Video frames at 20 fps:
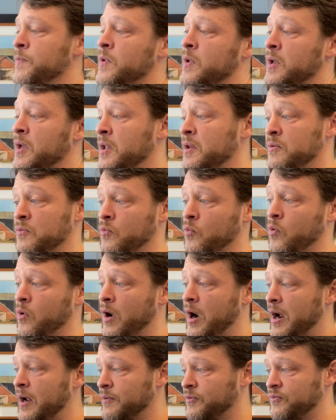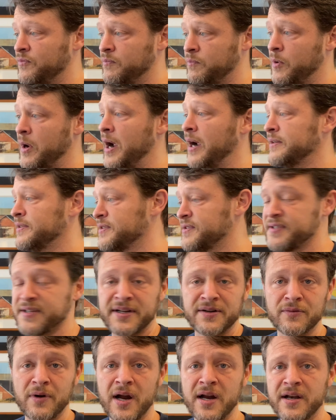And where I'm
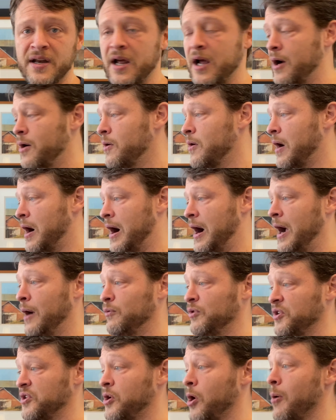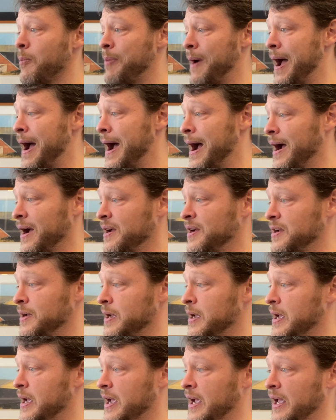practicing right now, I would go back
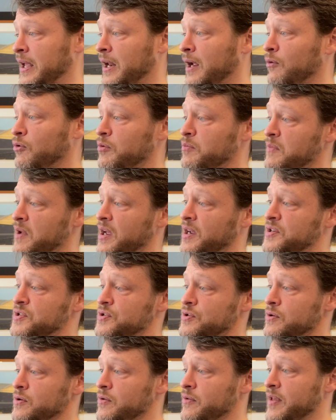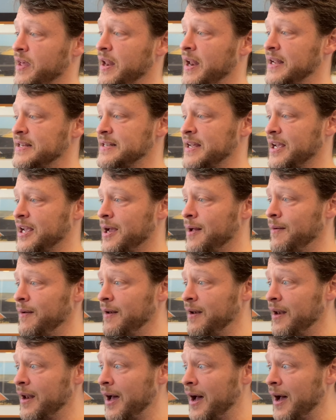and I would make sure that as I can,